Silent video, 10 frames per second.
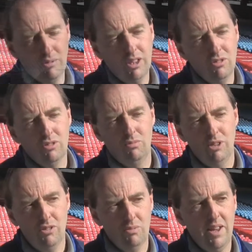use
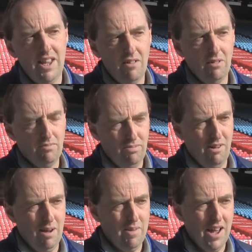them here
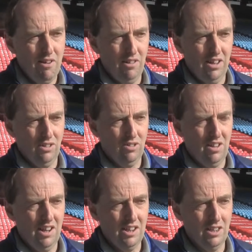primarily at the
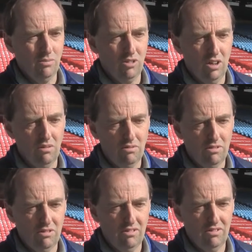stadium, so
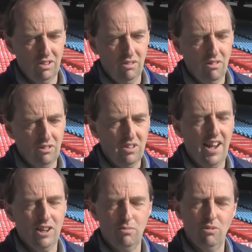there are
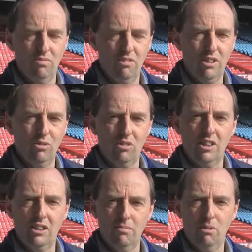attachment reels that
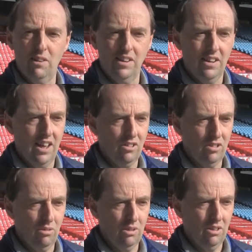you can put in there.
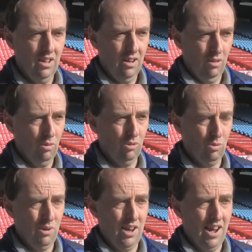So the ones
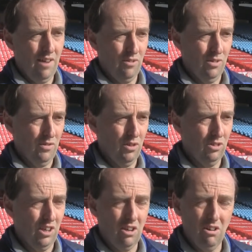we have are the
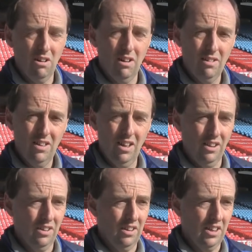vertical
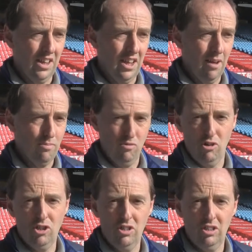and the
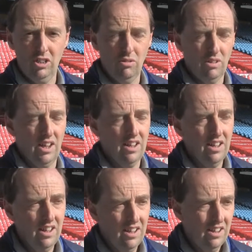brush unit.
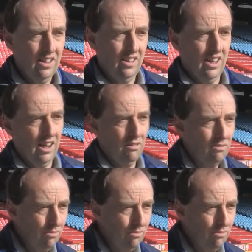Now